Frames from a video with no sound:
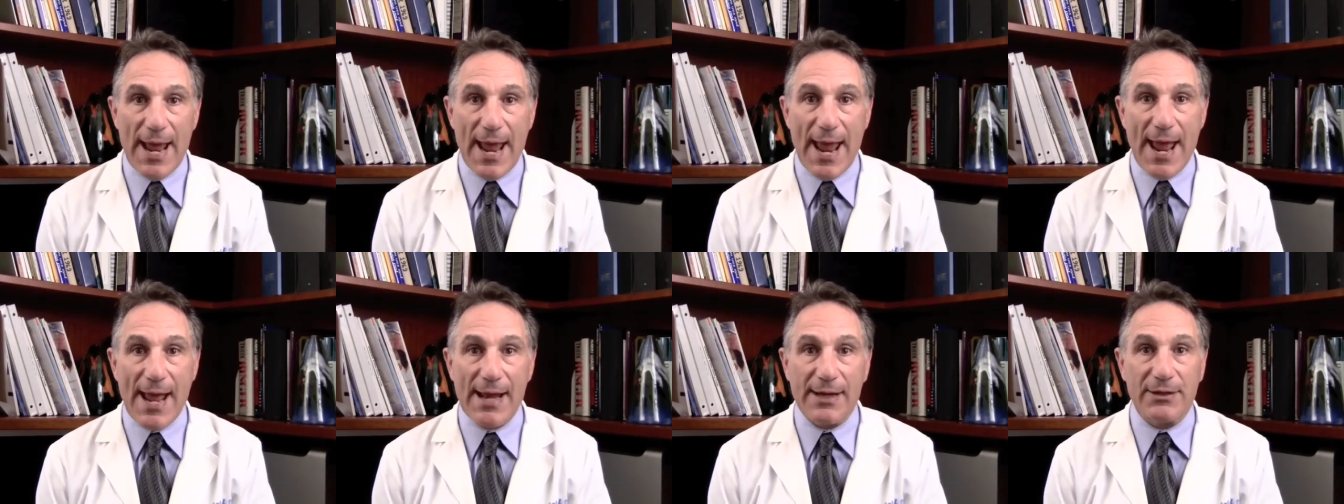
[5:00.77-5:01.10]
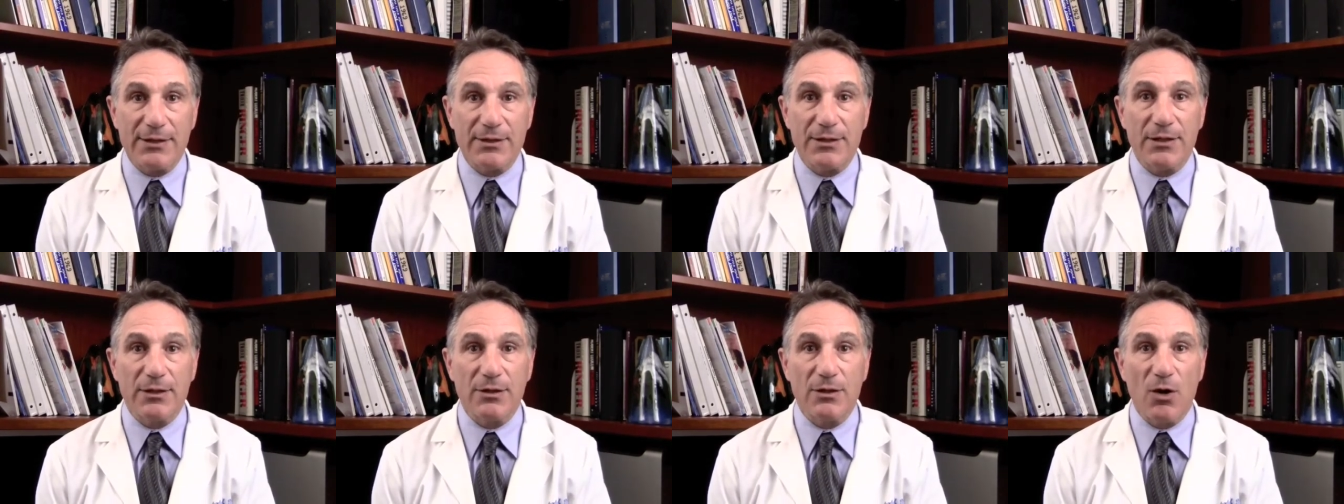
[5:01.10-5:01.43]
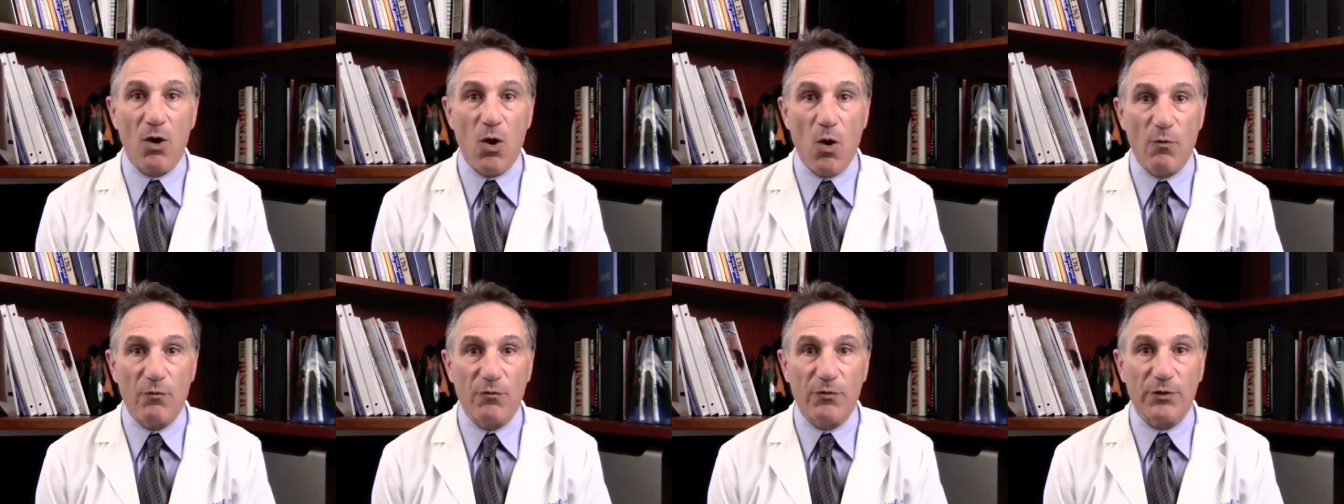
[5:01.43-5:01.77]
and
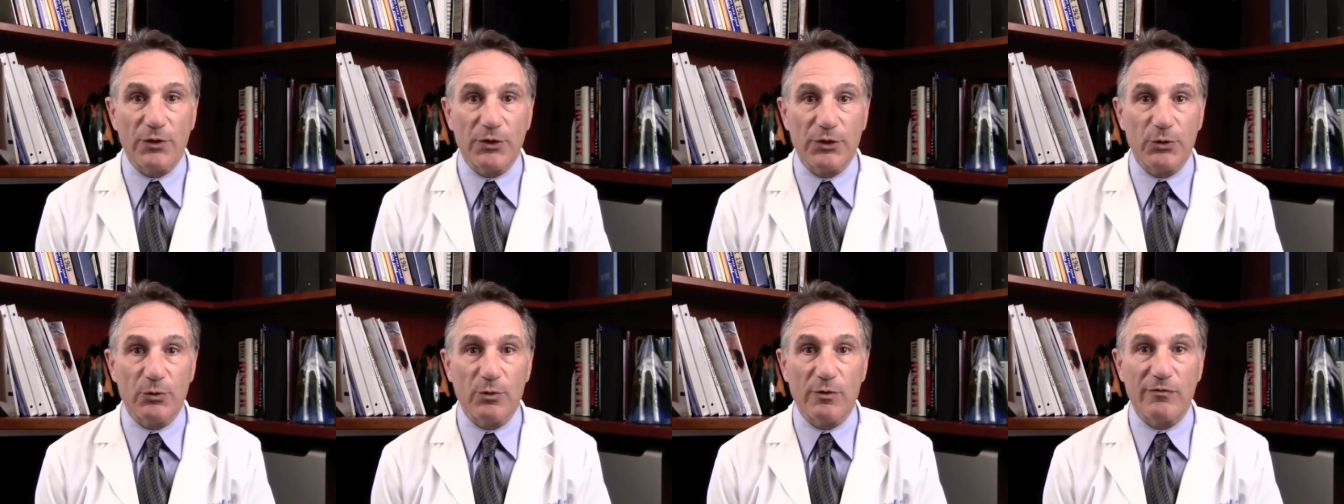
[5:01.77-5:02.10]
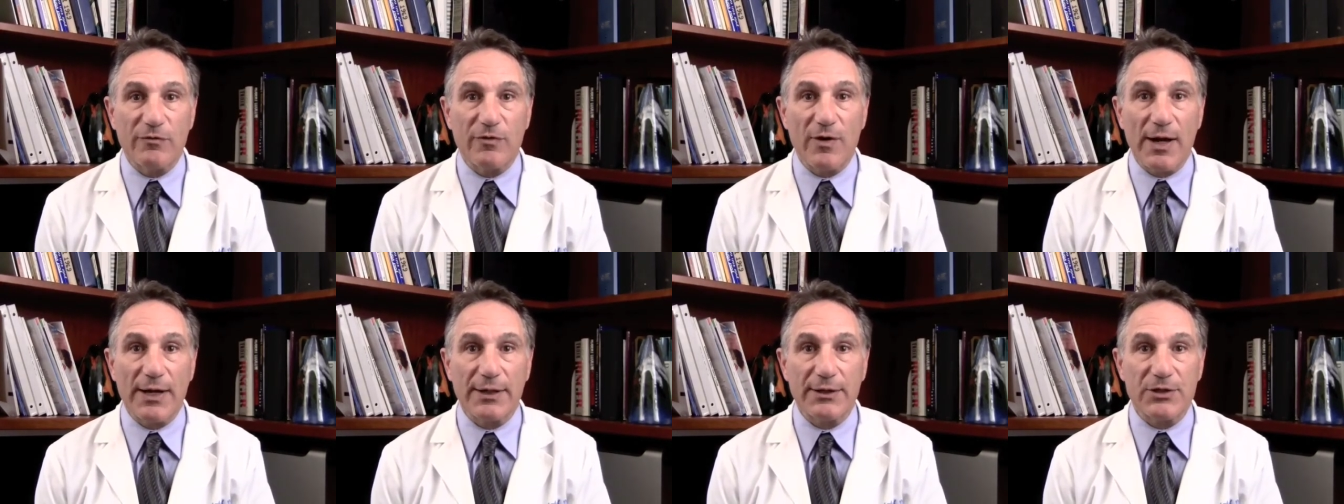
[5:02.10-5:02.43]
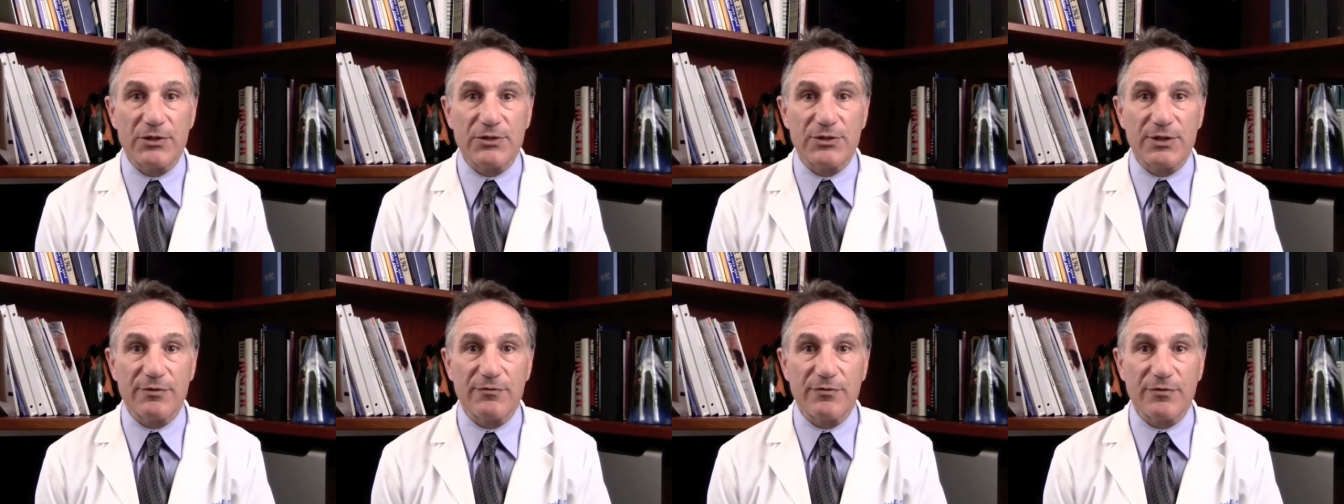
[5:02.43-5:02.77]
hopefully you will find
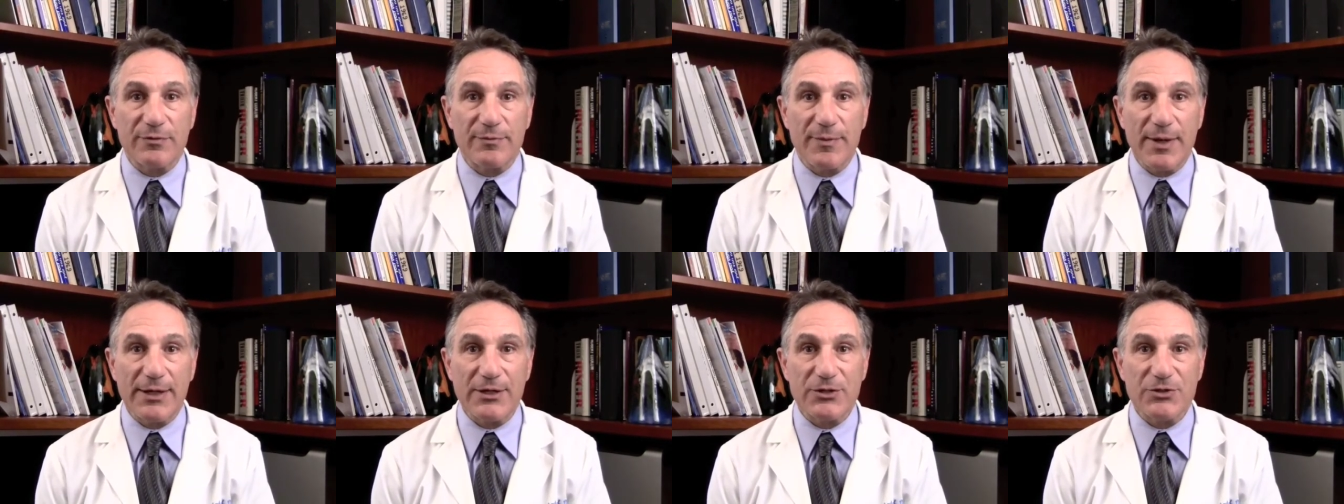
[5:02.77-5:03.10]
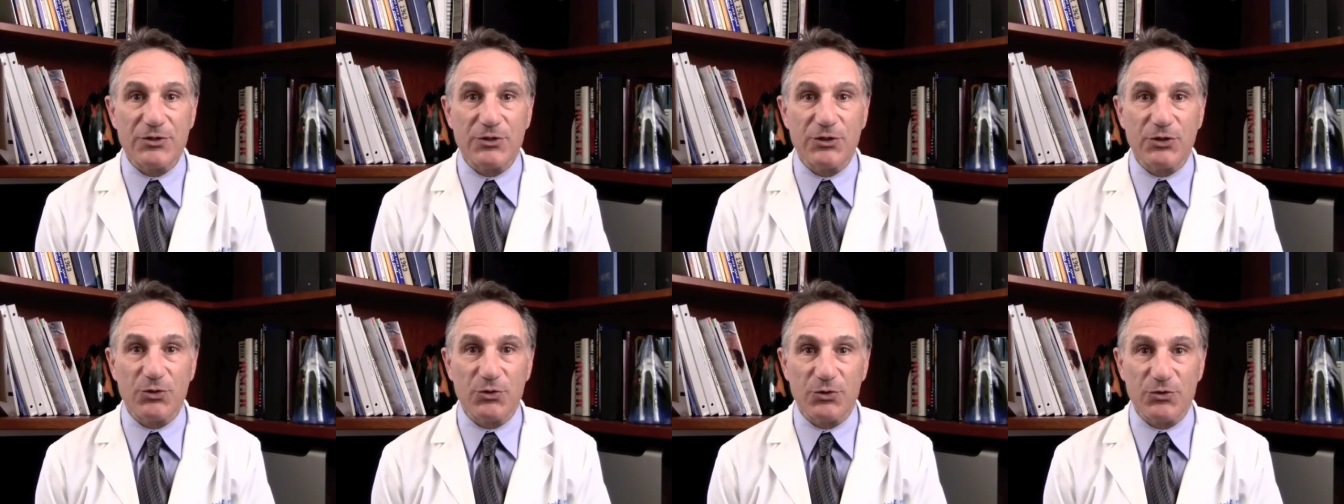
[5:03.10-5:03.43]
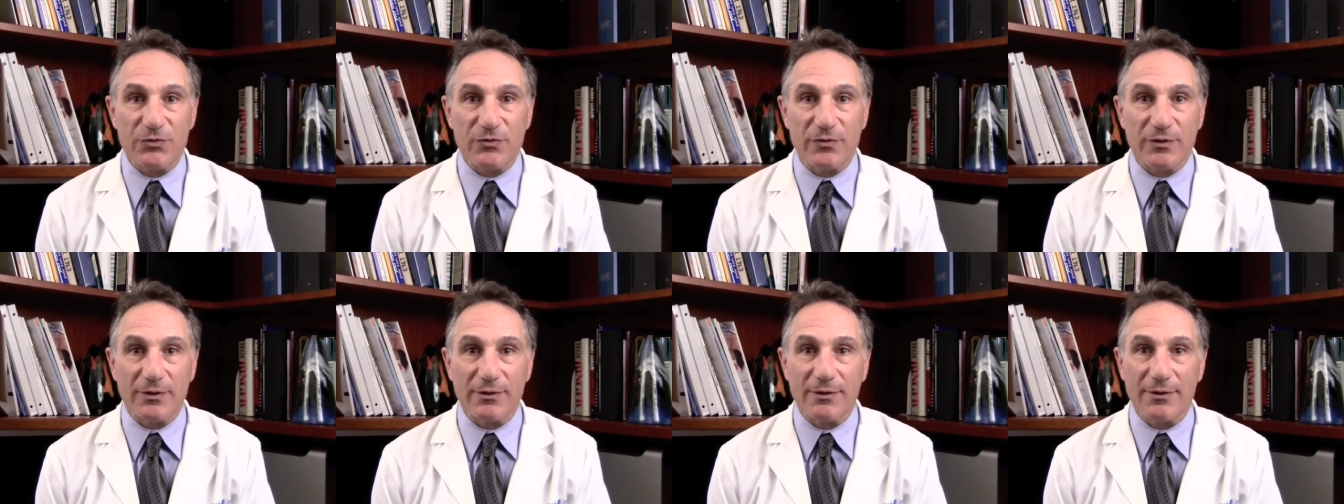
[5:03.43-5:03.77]
this information
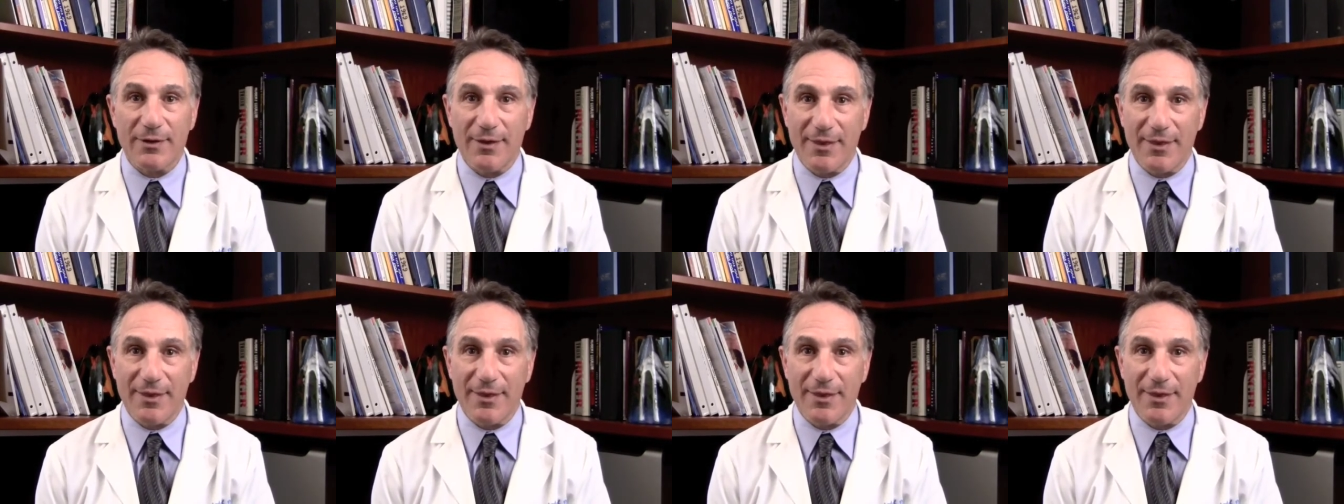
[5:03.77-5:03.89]
useful.